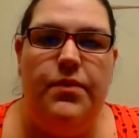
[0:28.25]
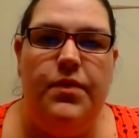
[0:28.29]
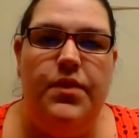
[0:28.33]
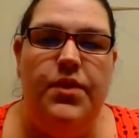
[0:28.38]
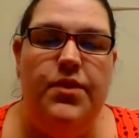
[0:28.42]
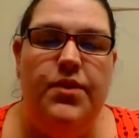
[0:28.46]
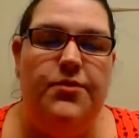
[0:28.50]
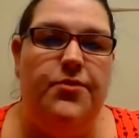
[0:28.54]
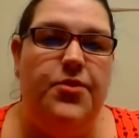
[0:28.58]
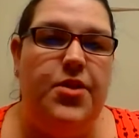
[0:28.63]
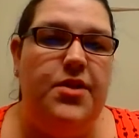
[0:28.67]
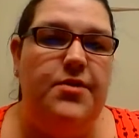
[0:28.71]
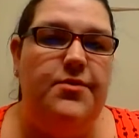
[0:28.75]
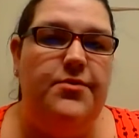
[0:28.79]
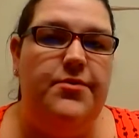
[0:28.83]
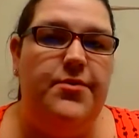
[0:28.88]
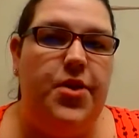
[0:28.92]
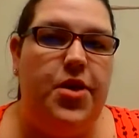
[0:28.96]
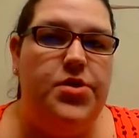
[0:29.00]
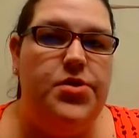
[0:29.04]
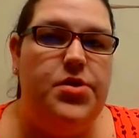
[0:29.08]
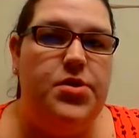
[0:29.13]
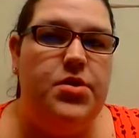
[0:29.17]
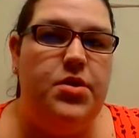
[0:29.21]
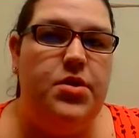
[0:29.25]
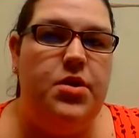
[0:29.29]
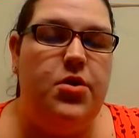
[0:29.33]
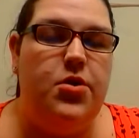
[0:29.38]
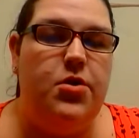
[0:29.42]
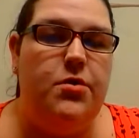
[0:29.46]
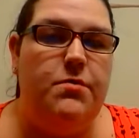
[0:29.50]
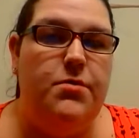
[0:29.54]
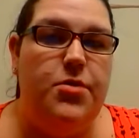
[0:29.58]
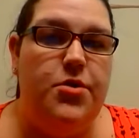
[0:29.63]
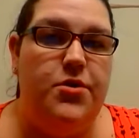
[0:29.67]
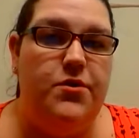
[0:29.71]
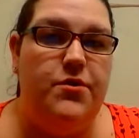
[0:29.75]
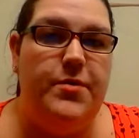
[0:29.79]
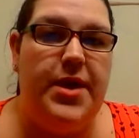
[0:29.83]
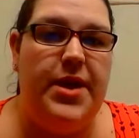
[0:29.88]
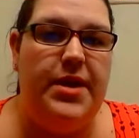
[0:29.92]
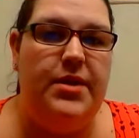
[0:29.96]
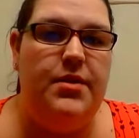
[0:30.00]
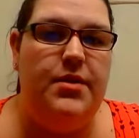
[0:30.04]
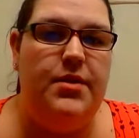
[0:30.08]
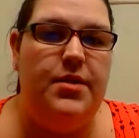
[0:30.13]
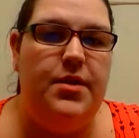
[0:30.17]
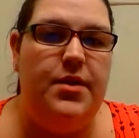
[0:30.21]
the free foster home
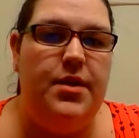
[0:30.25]
movement,